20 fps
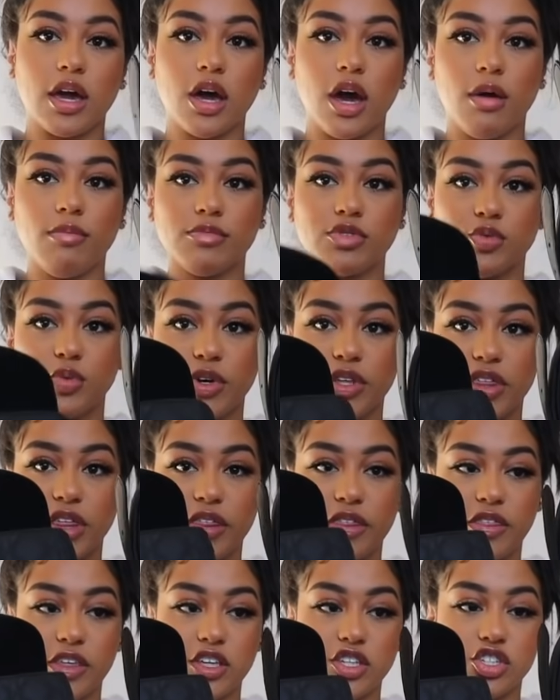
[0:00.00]
It comes
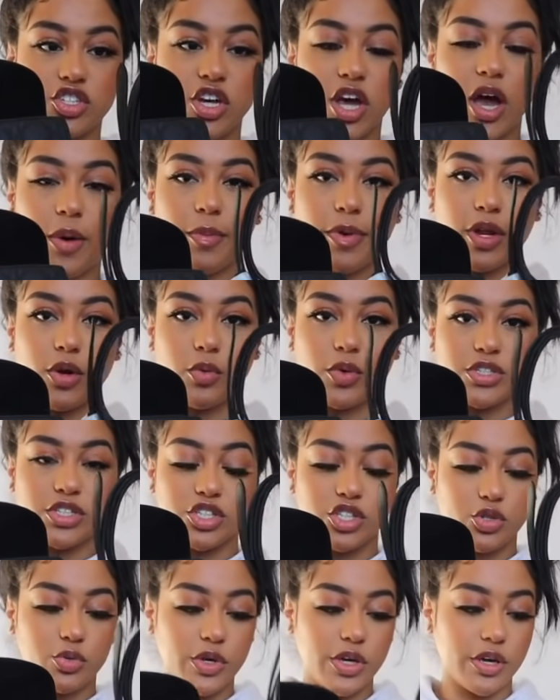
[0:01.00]
with this strap, but it
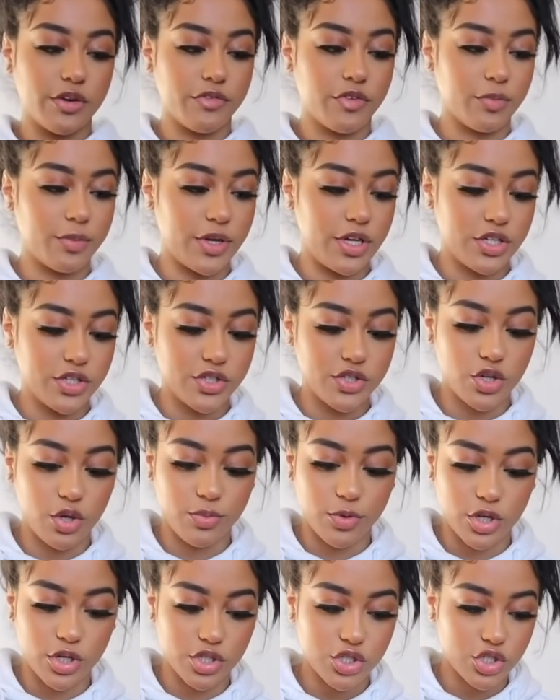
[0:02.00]
wasn't doing it for me. So
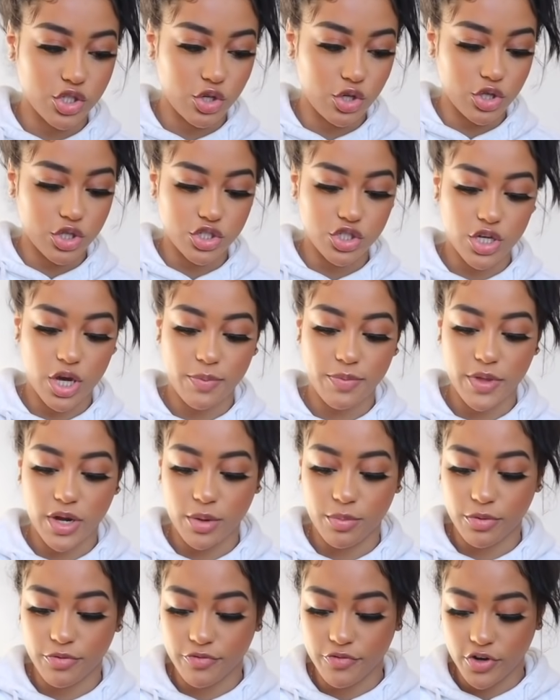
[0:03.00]
I'm going to show you the strap that
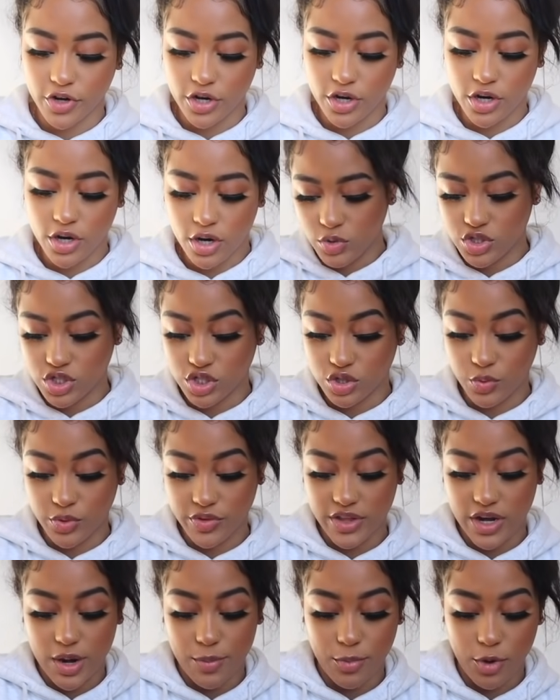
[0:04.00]
I prefer, which is the
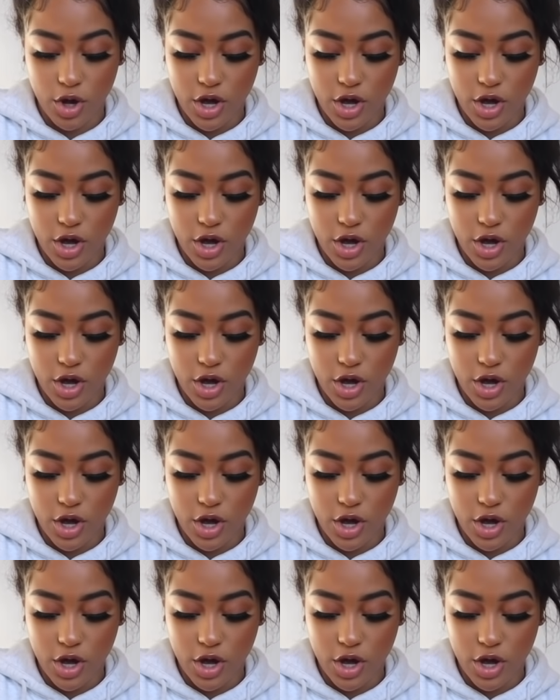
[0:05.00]
one that I